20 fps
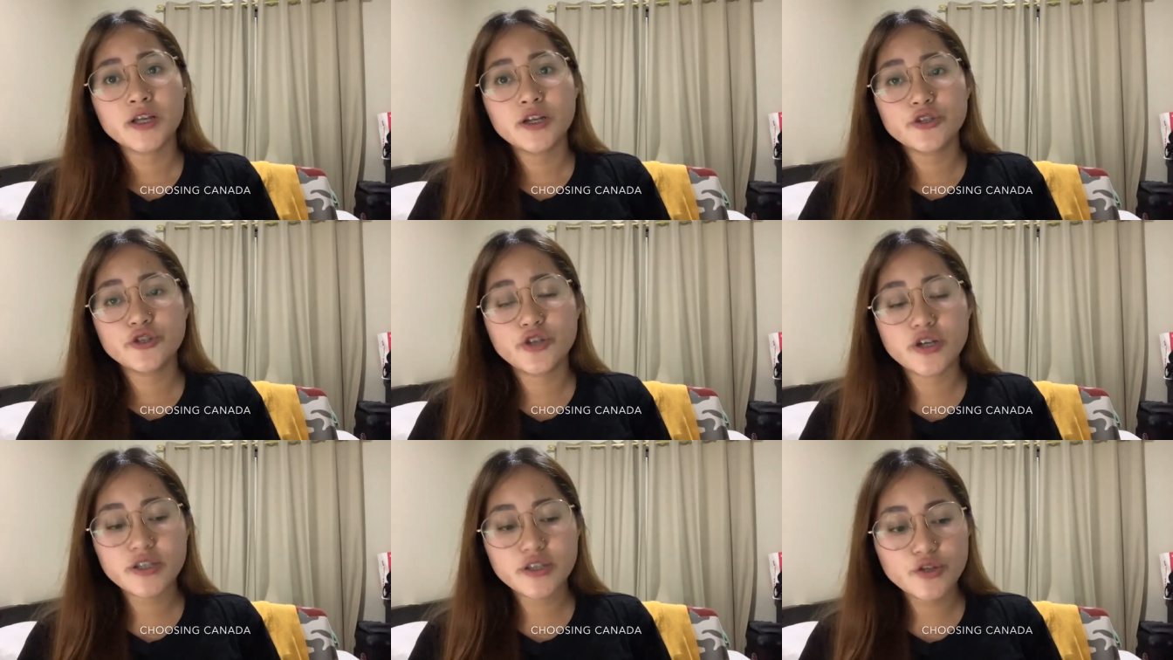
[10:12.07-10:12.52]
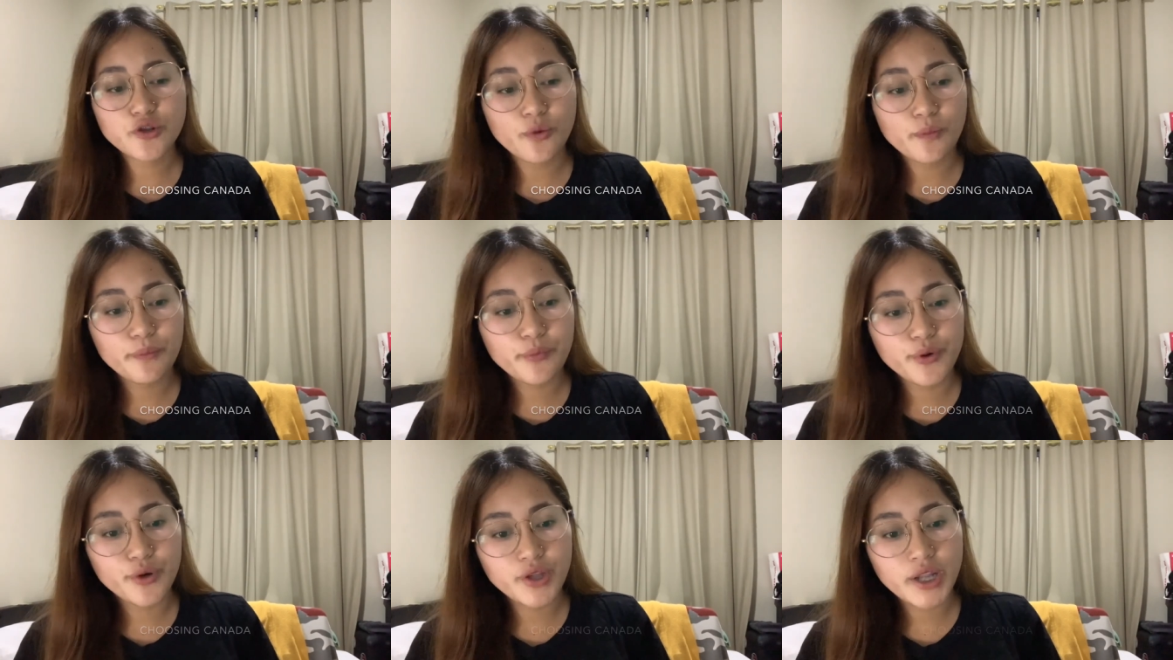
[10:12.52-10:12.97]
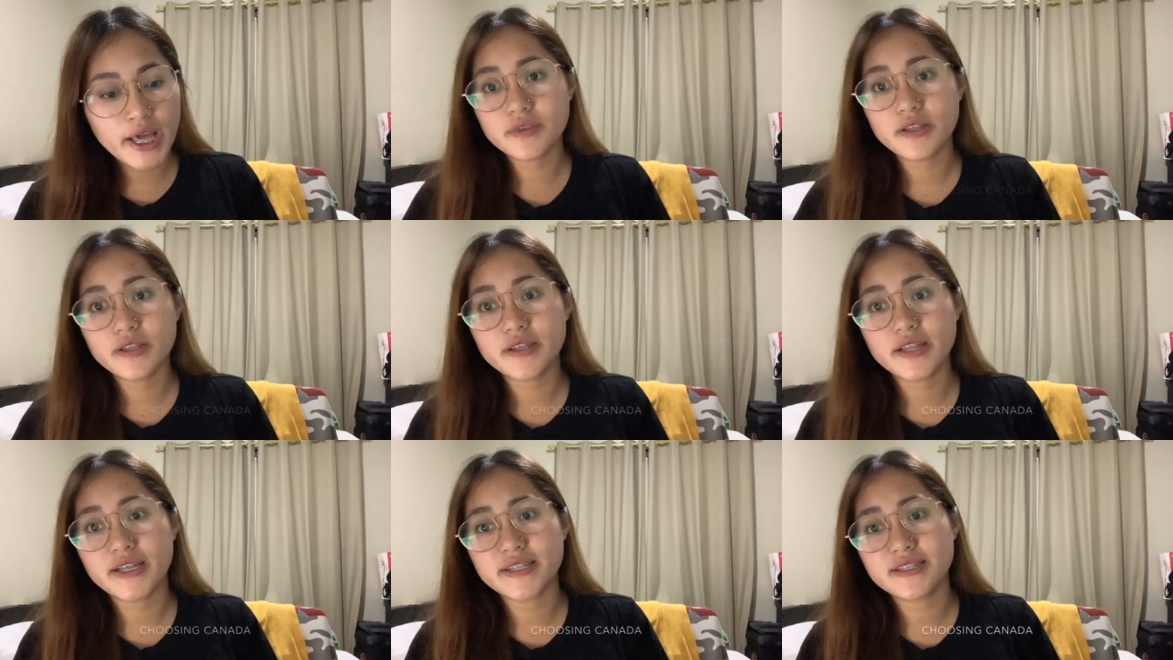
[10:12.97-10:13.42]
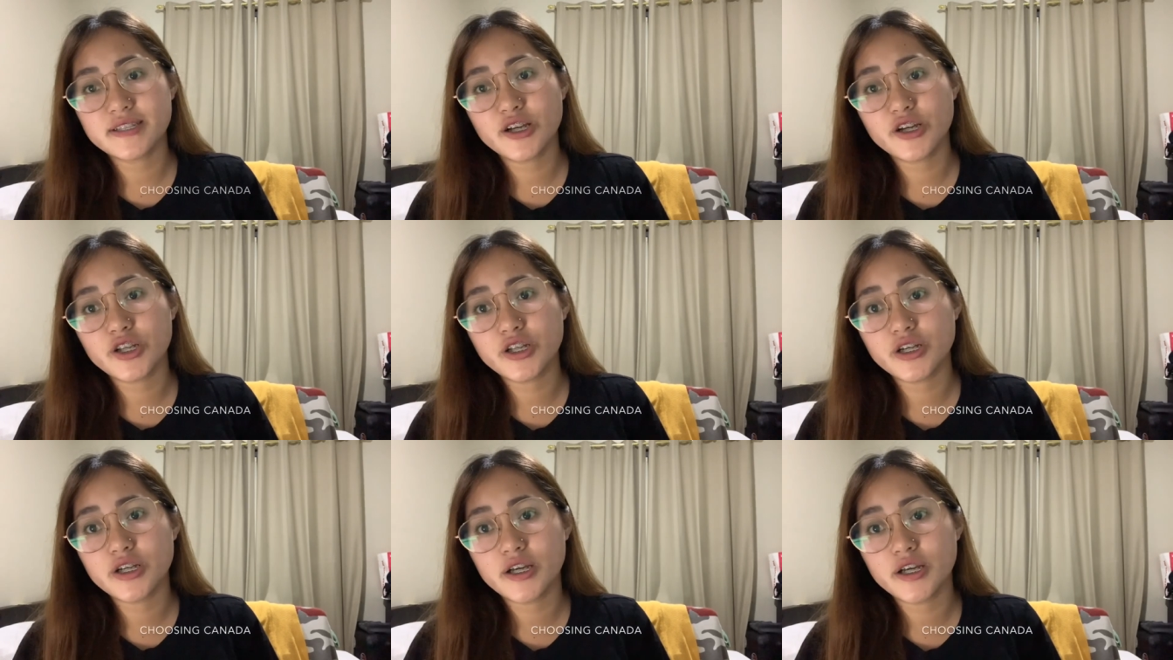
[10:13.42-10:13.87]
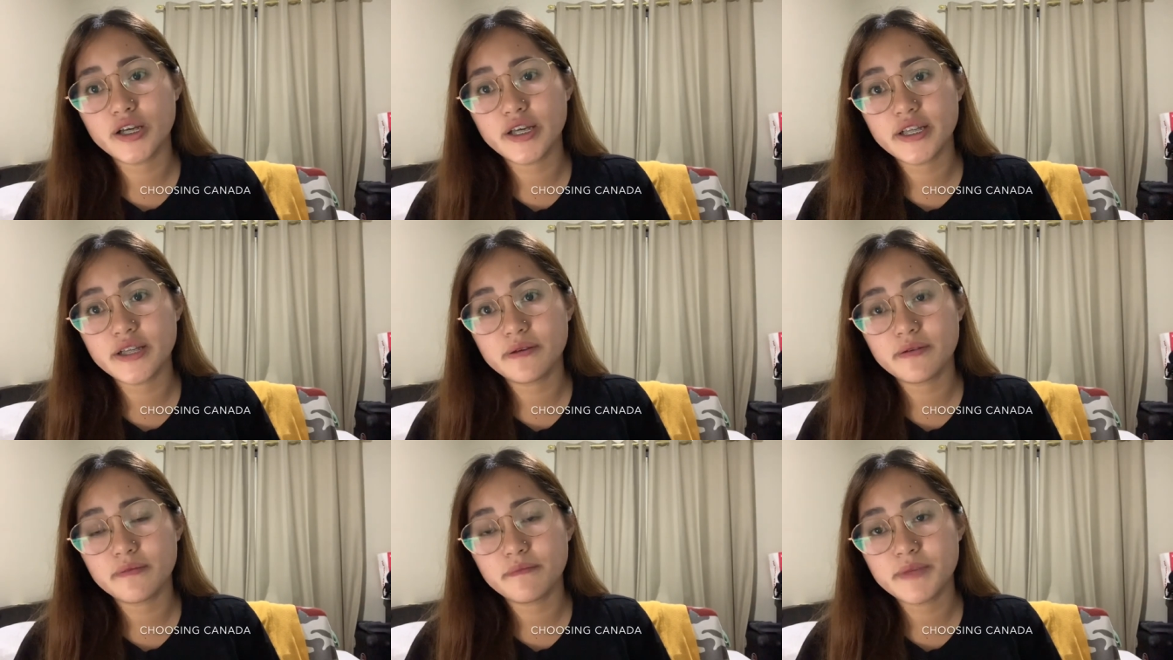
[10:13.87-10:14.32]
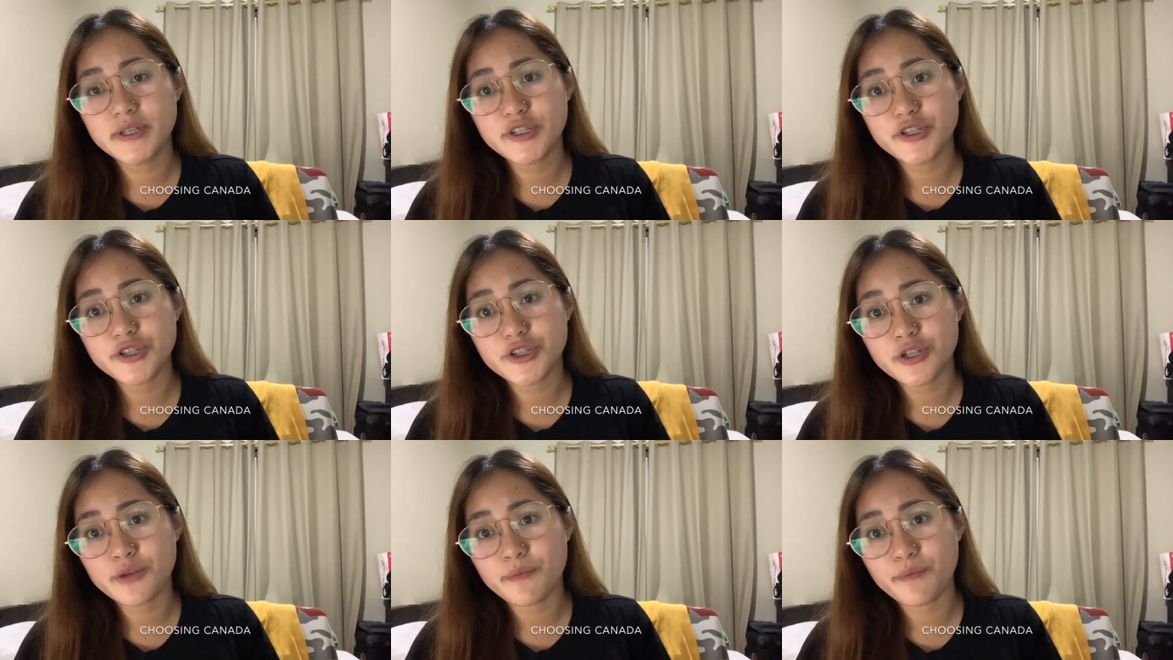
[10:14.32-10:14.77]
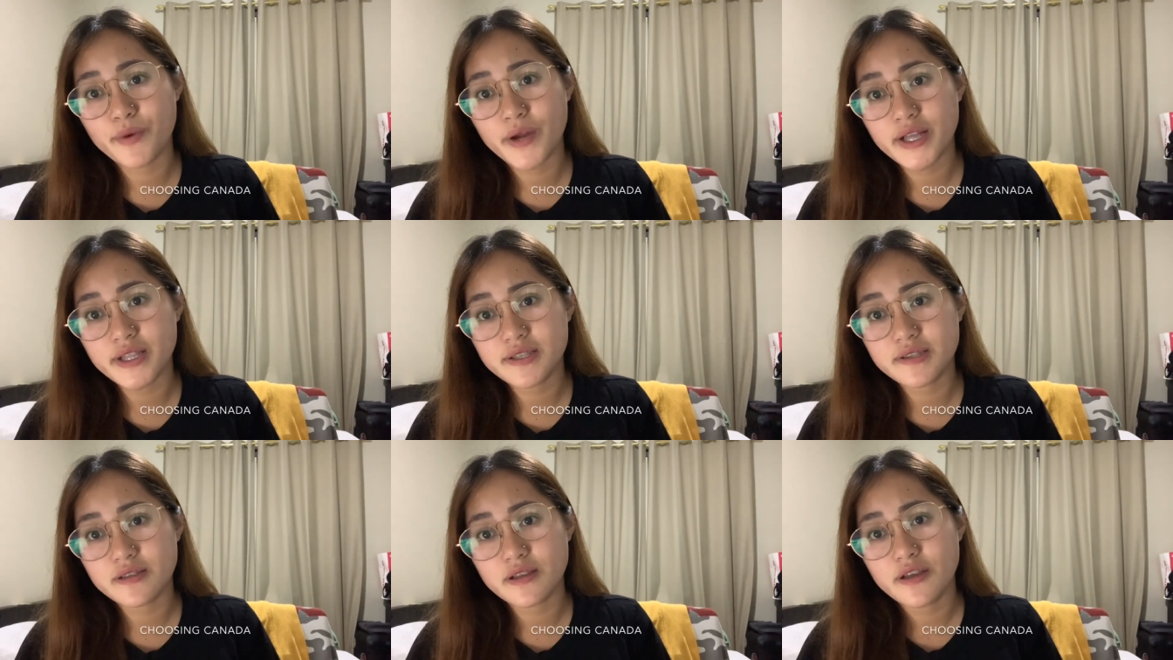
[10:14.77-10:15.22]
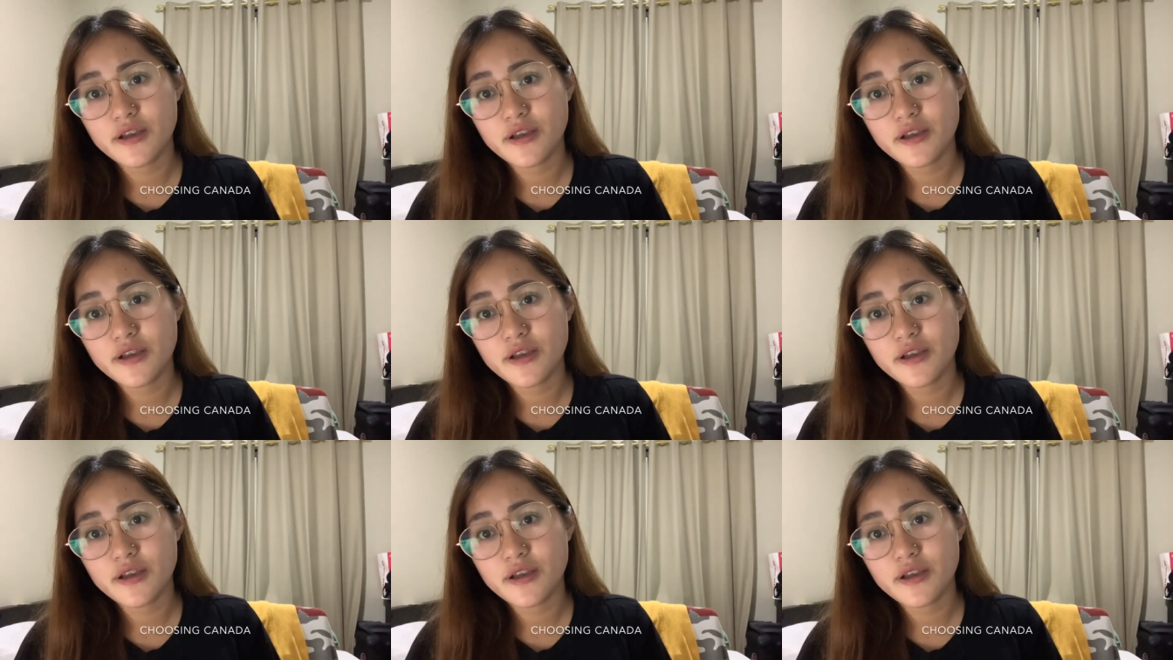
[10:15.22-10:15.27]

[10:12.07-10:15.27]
Just don't put that's gonna misinterpret